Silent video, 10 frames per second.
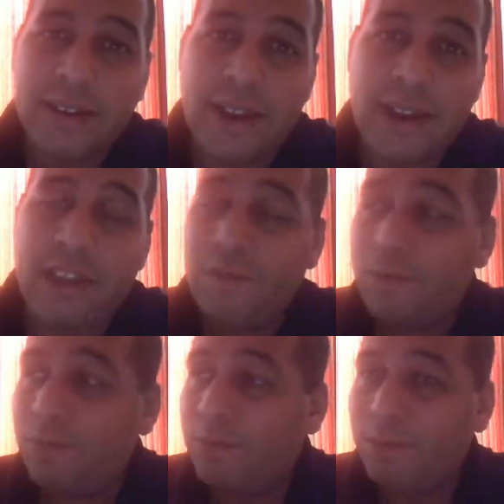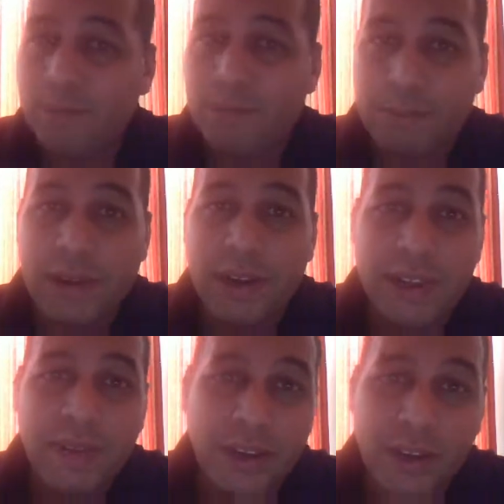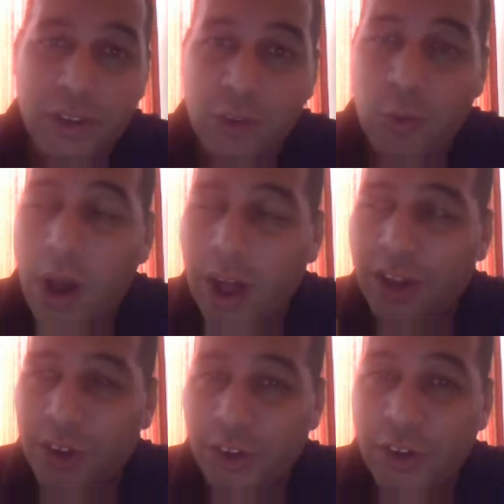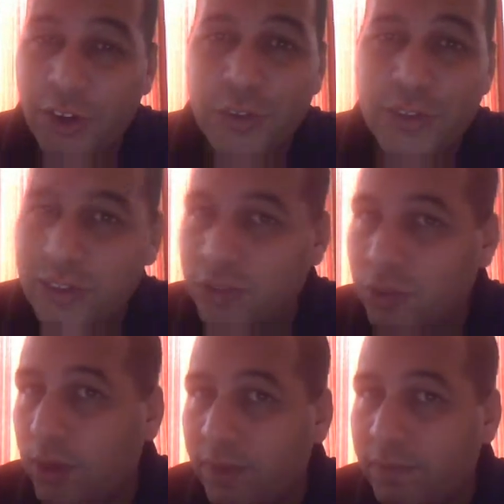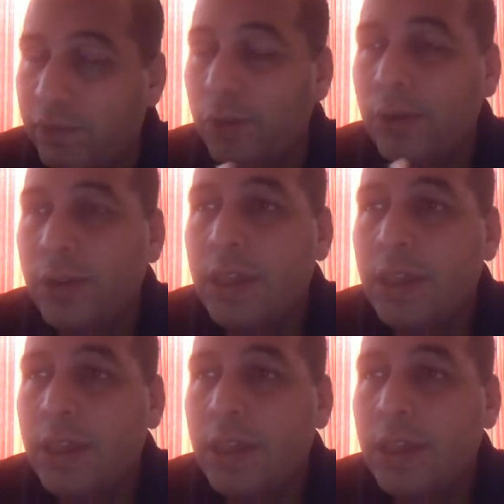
I've been living a little while on the earth, and so have you.